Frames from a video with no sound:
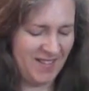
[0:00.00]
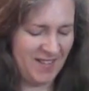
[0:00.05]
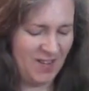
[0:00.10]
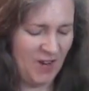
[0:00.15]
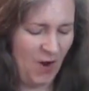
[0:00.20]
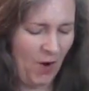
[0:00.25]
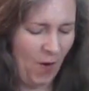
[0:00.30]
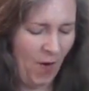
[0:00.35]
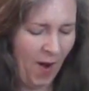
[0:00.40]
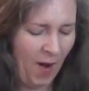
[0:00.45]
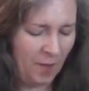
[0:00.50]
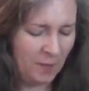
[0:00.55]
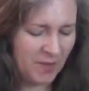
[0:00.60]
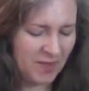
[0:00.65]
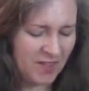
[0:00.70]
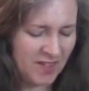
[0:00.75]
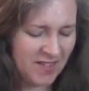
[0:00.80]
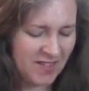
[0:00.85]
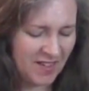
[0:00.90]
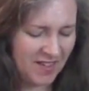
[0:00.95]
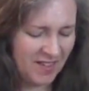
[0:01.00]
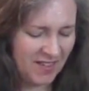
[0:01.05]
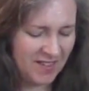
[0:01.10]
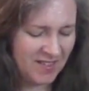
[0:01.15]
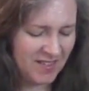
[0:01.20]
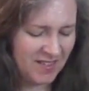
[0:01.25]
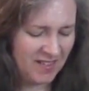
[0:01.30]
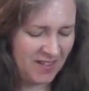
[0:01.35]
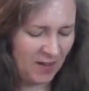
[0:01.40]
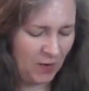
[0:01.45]
so I'm just going to
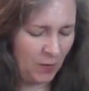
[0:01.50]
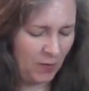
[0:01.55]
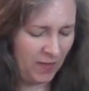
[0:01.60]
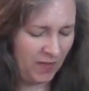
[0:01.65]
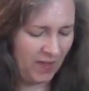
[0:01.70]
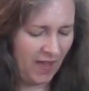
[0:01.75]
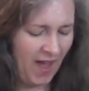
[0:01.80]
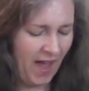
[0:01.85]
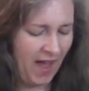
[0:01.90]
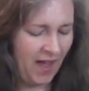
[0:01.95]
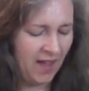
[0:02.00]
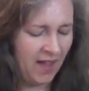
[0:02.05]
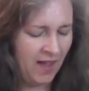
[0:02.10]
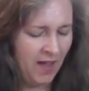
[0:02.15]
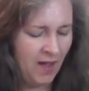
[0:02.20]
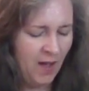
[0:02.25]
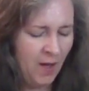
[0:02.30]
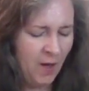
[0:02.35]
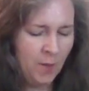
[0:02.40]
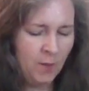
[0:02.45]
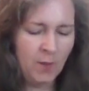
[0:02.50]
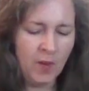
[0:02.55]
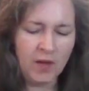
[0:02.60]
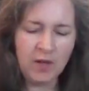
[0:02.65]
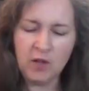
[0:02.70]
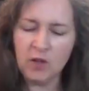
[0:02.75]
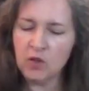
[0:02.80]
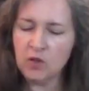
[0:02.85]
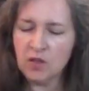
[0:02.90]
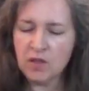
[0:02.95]
stick with that.
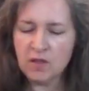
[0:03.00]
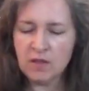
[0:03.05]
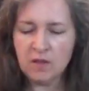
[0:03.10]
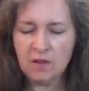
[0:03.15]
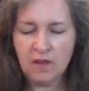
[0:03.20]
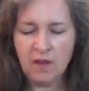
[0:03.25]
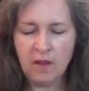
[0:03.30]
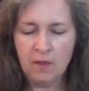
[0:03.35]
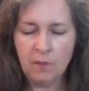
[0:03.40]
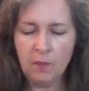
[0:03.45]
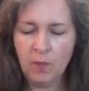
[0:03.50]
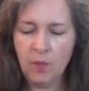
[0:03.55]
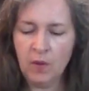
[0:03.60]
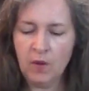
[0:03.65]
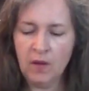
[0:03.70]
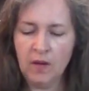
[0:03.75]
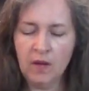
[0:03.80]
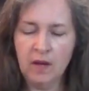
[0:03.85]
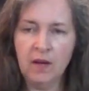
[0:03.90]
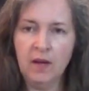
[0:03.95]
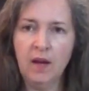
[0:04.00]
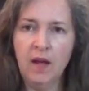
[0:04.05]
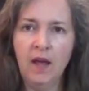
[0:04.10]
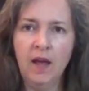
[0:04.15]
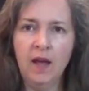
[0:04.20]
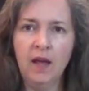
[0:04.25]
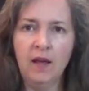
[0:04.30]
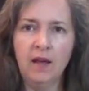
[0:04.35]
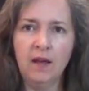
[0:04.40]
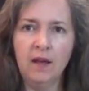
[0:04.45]
But you just then put it in
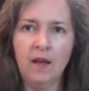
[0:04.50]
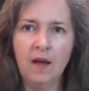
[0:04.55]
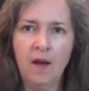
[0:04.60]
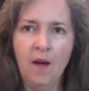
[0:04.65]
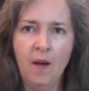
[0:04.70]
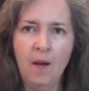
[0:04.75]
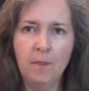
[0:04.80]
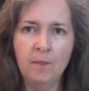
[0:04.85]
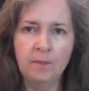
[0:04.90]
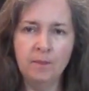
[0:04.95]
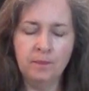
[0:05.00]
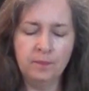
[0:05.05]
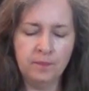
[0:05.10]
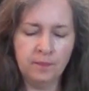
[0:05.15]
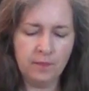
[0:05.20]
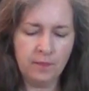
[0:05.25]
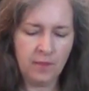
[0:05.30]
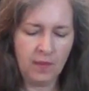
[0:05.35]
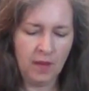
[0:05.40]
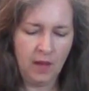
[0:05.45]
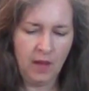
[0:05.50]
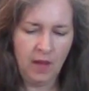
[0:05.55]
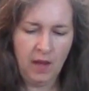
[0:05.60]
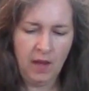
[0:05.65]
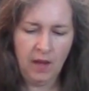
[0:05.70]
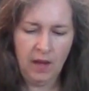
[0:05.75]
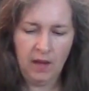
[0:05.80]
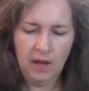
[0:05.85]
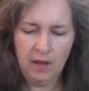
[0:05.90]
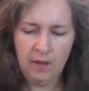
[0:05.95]
a, um,
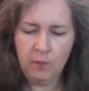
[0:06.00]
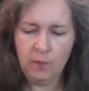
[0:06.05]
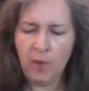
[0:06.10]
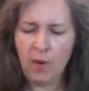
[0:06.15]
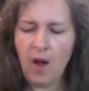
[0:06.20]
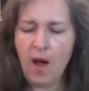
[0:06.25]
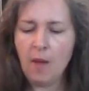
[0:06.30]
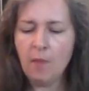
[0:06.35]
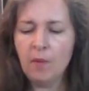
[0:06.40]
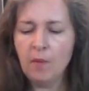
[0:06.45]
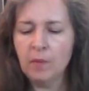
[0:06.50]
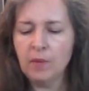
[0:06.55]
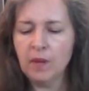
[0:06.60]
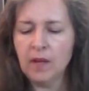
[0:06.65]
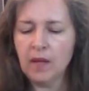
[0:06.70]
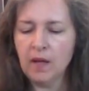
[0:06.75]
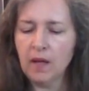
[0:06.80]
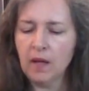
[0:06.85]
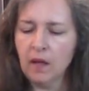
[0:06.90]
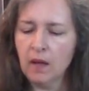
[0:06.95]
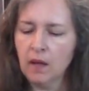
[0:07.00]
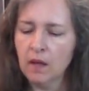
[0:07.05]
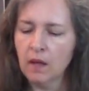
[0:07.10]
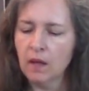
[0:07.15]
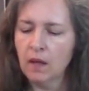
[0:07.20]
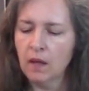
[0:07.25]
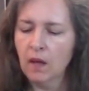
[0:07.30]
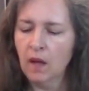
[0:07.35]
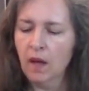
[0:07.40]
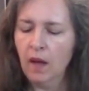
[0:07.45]
probably
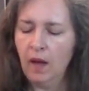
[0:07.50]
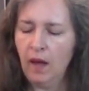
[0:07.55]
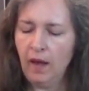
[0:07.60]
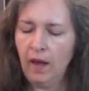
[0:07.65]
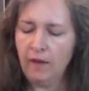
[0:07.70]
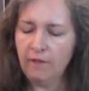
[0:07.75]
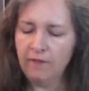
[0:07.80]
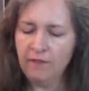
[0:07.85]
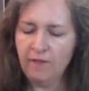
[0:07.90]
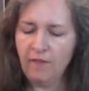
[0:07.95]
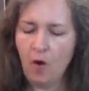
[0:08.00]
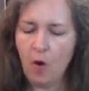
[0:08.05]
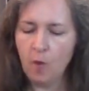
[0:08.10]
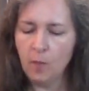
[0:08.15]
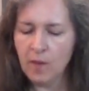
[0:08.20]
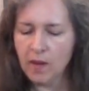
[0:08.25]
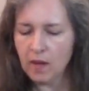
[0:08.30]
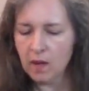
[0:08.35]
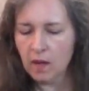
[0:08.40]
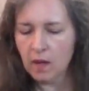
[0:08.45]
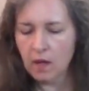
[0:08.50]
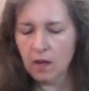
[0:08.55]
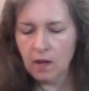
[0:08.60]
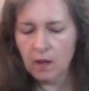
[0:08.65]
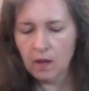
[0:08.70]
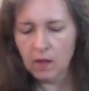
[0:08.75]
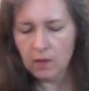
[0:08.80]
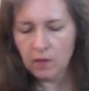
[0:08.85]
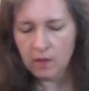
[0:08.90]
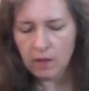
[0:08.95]
a foaming
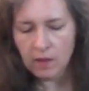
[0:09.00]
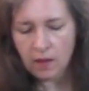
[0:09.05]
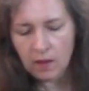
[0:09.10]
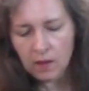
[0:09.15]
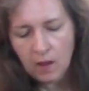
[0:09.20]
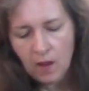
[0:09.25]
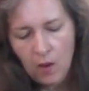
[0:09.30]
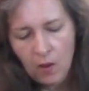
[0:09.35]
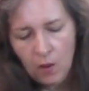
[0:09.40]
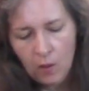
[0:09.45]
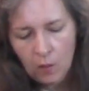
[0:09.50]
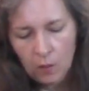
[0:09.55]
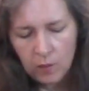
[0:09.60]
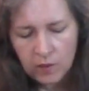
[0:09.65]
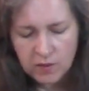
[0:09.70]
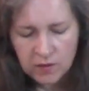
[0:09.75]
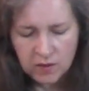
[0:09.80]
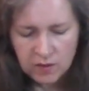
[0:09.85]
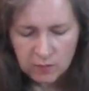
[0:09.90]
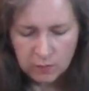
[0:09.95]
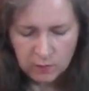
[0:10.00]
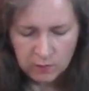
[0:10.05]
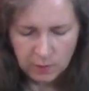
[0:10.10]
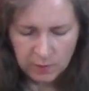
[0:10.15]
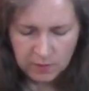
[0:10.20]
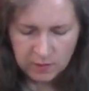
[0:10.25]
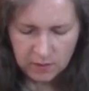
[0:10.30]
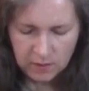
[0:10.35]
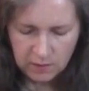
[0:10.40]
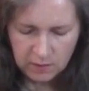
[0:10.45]
thing, which this was
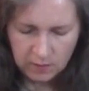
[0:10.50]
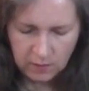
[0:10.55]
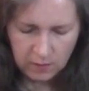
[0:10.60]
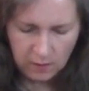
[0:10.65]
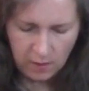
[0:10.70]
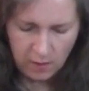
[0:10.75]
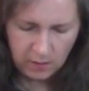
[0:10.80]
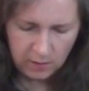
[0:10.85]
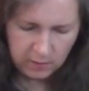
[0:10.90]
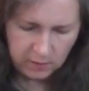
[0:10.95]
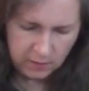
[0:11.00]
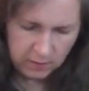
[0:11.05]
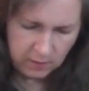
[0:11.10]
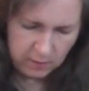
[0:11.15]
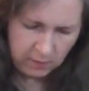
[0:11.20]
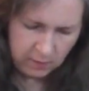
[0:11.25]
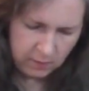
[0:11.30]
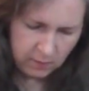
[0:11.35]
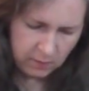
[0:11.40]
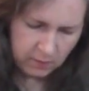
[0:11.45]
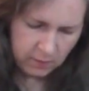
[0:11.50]
my sister-in-law's